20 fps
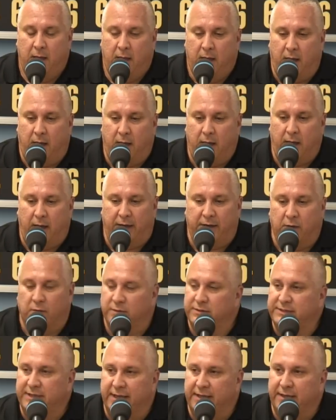Uh, I
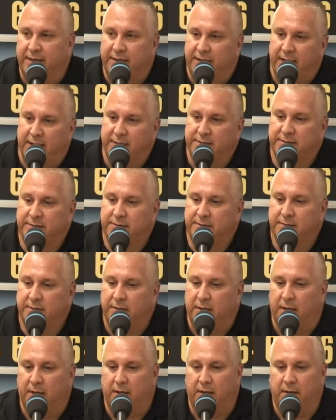don't second guess.
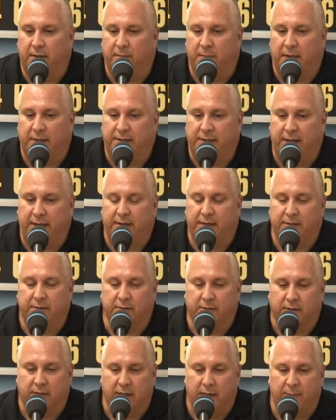Um, I take into
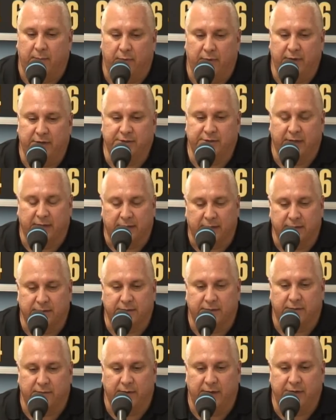collaboration and
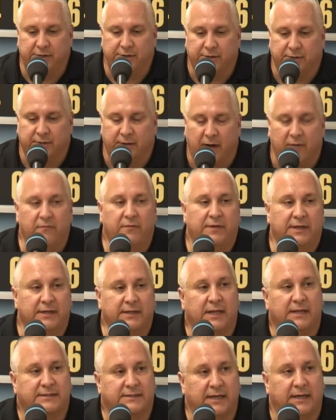consideration everything
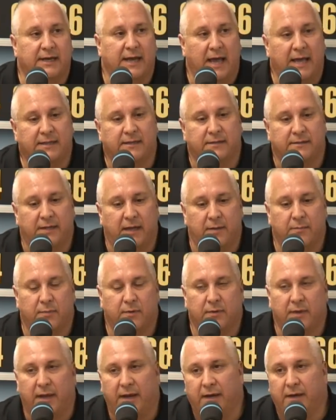that's said at the
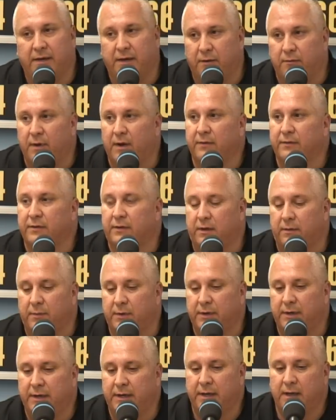table and in and around the
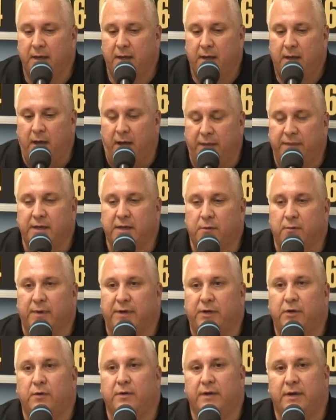community. I think we
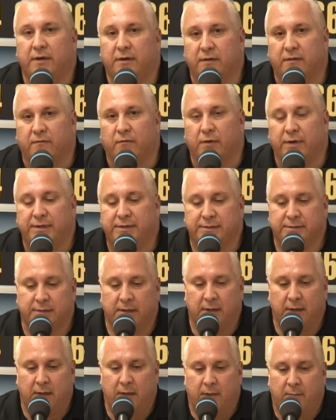do hear the voice,
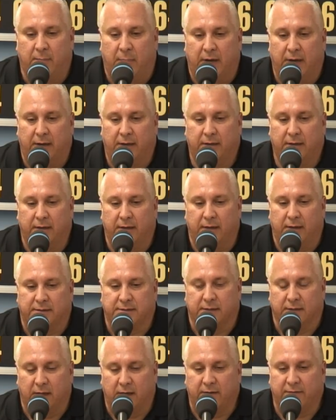but it's
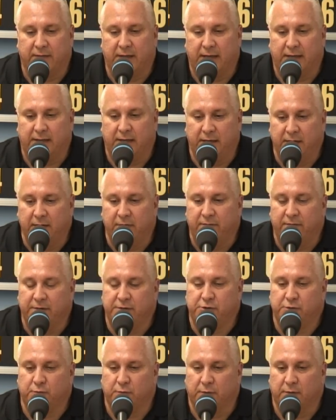a lot of that
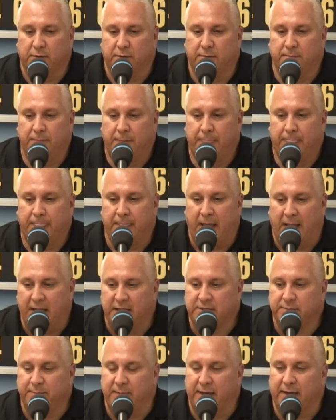individual
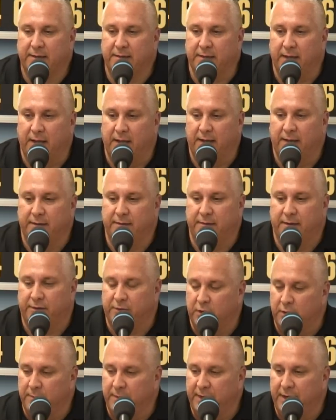aspect and
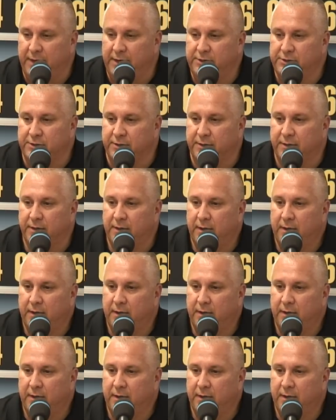determination